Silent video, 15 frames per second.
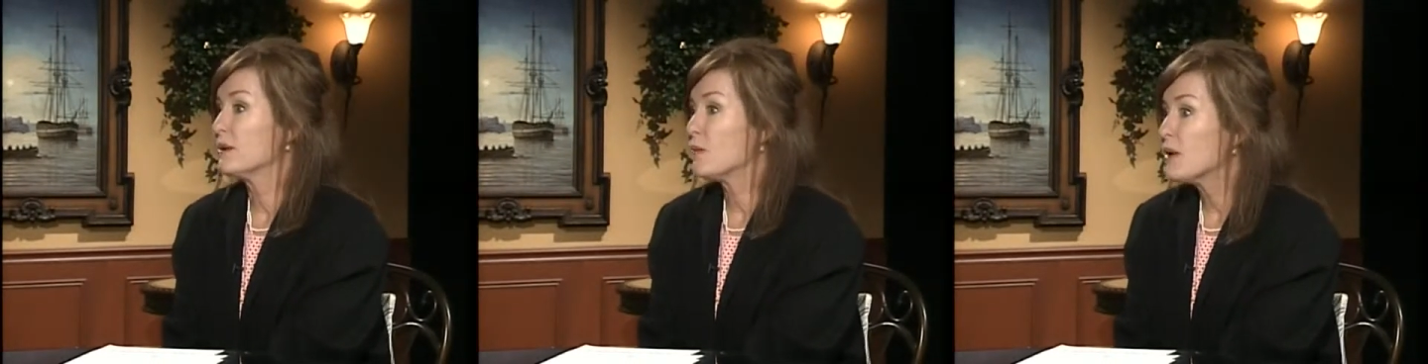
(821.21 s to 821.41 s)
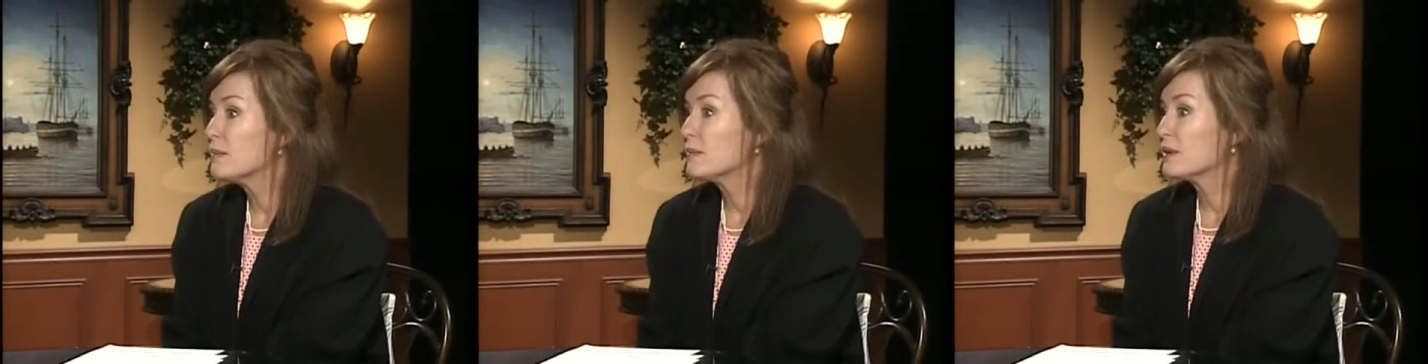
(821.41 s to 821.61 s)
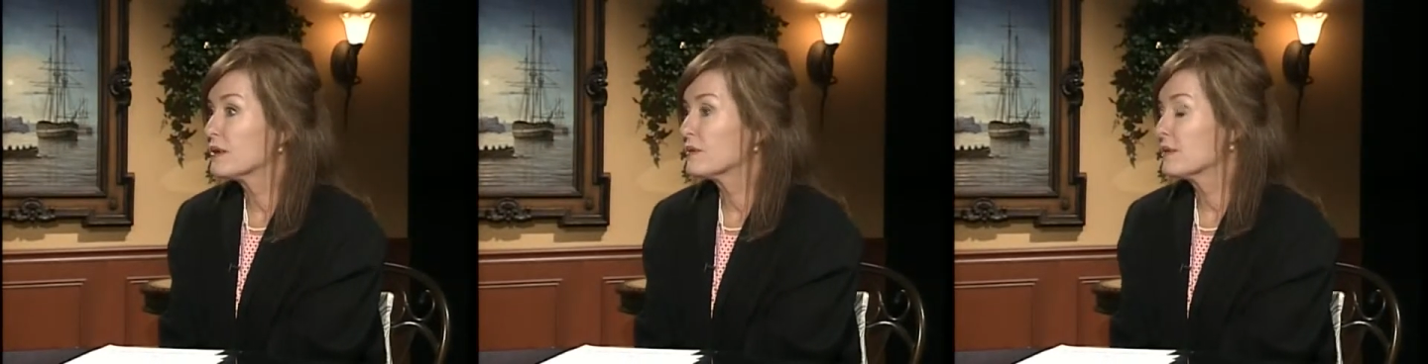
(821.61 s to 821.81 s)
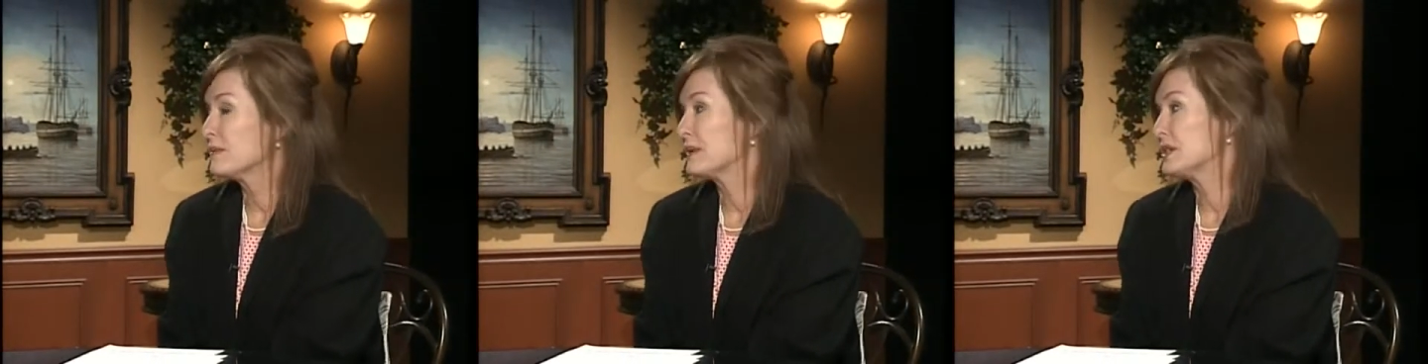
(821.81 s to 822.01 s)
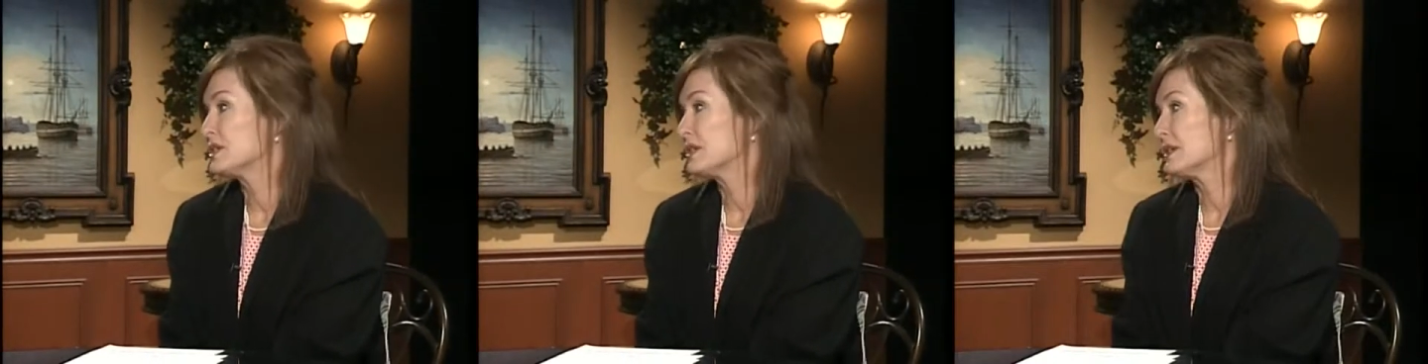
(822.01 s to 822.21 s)
want more
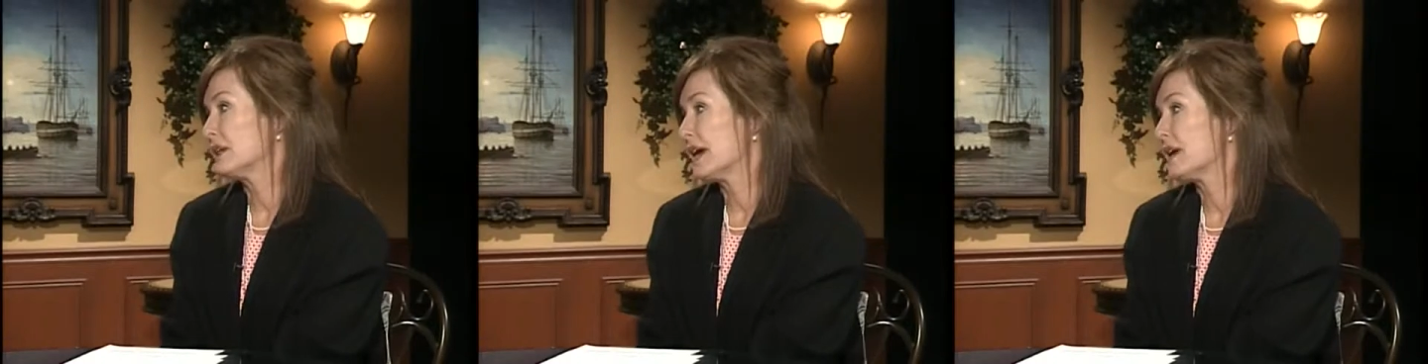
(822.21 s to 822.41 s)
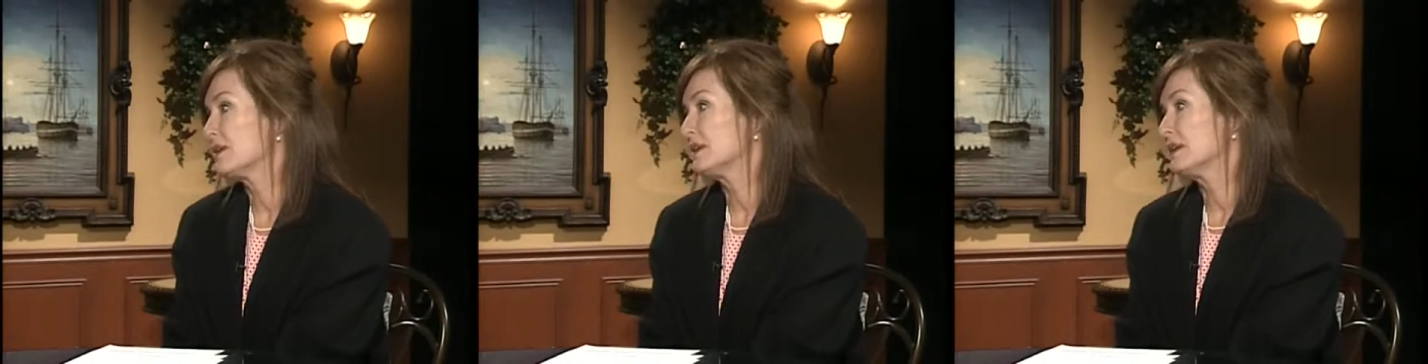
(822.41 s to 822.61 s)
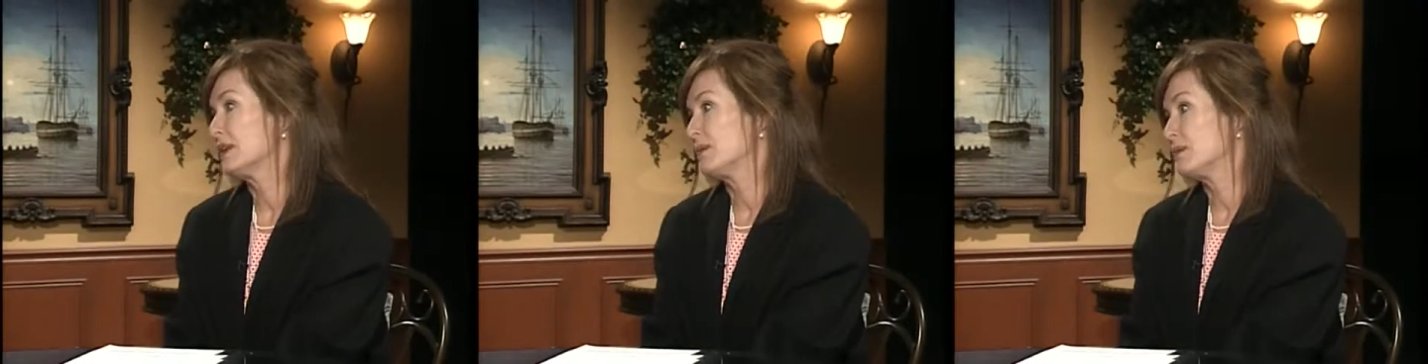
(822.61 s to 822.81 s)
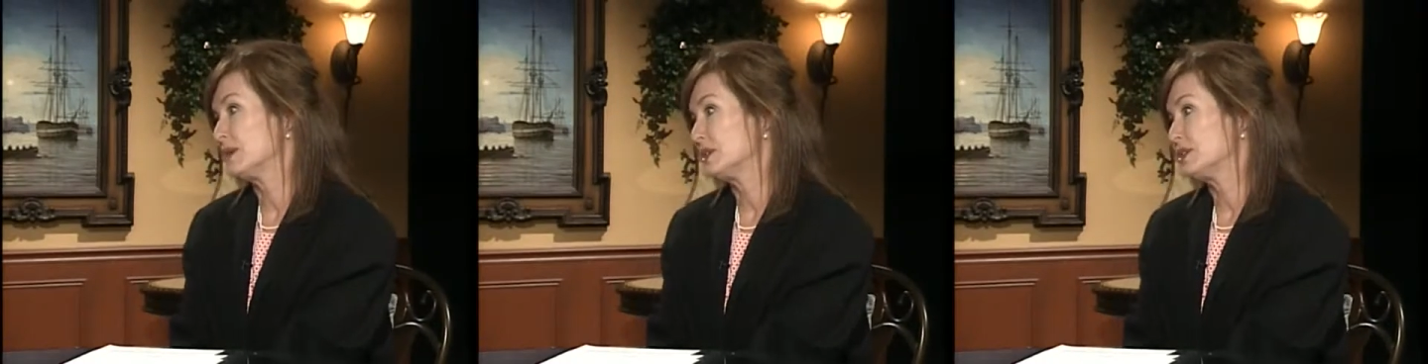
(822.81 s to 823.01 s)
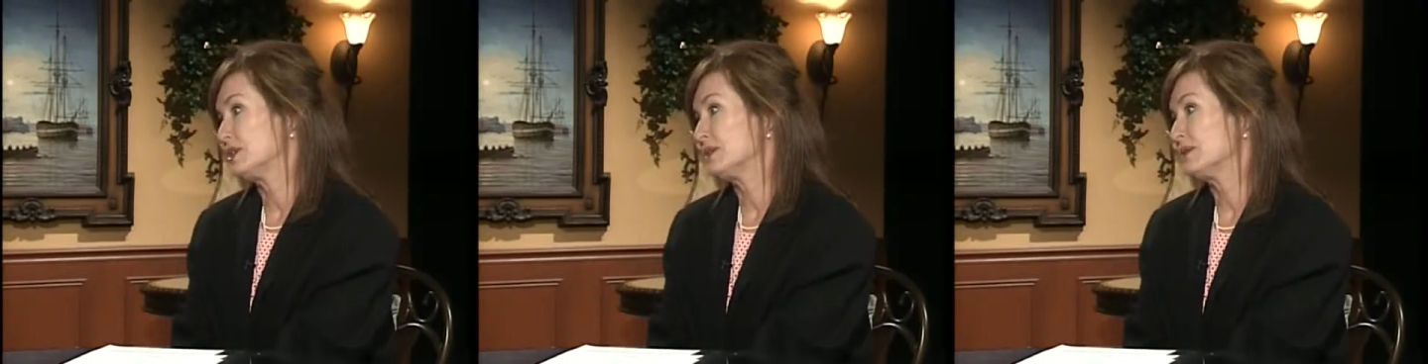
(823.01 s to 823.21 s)
information, how can they
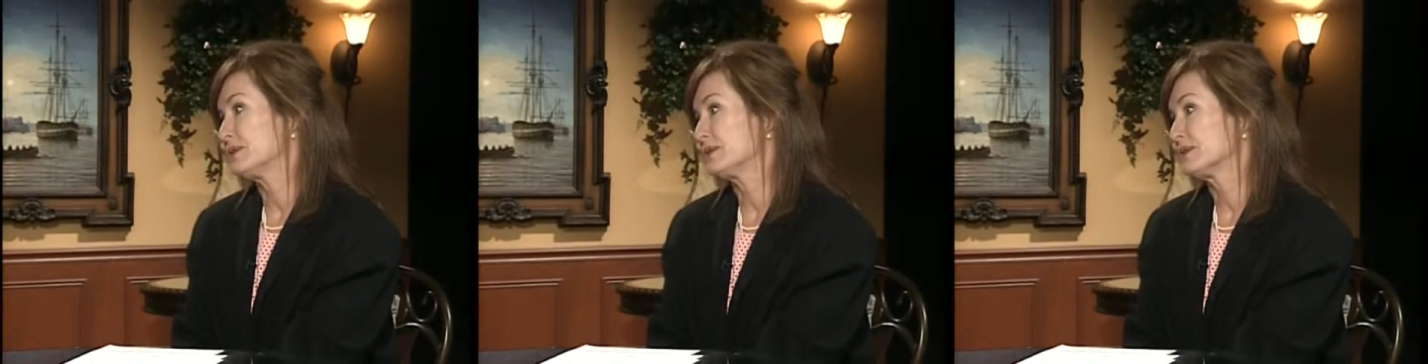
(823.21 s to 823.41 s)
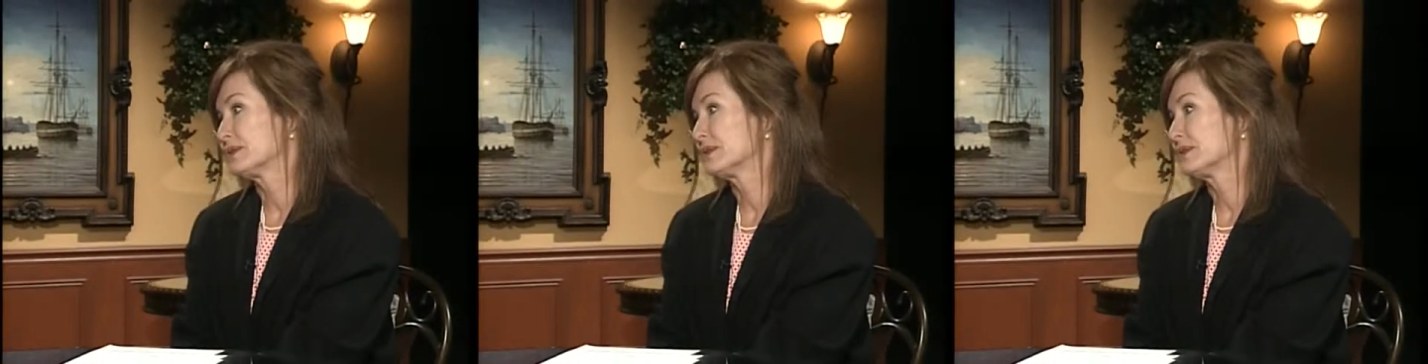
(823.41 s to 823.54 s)
reach you?